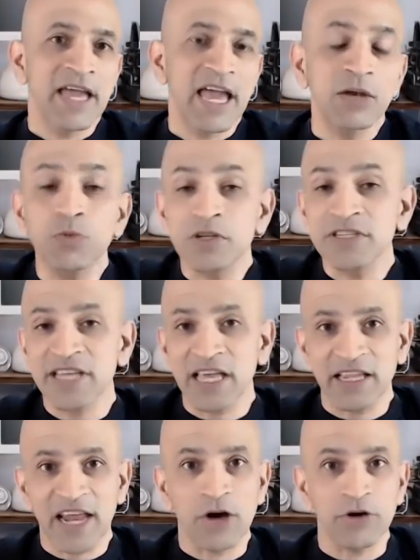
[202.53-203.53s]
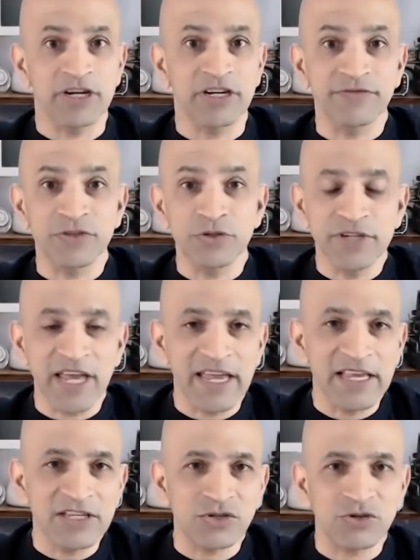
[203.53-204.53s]
and will sell it out in a few
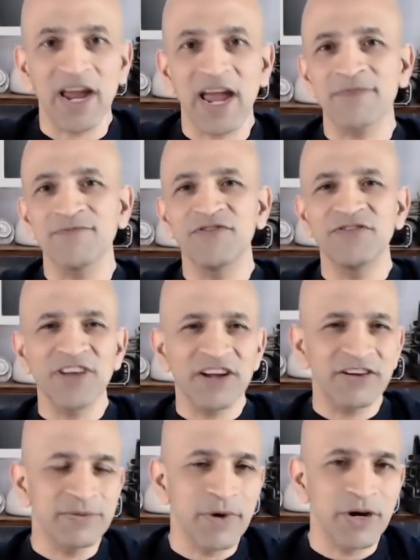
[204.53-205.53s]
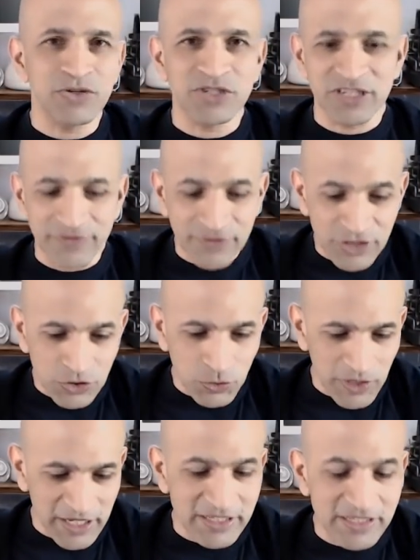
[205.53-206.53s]
days or at very most in a few
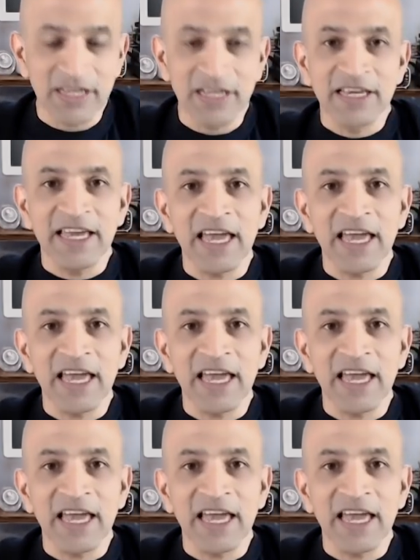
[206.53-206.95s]
weeks.